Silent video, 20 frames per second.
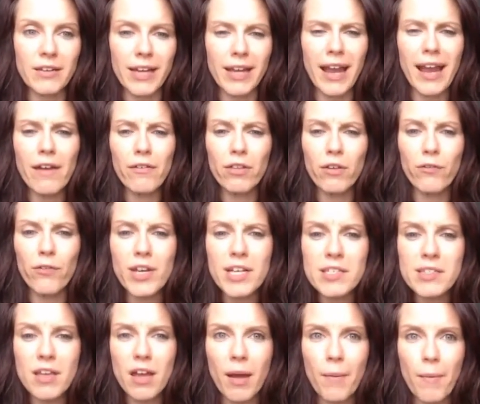like I have to
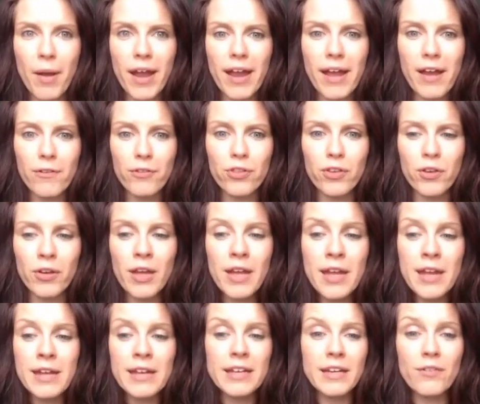fix them, I have to
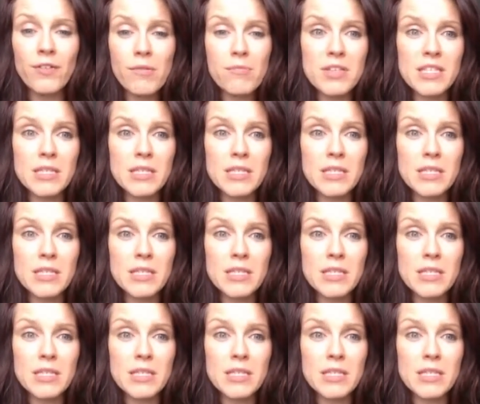give them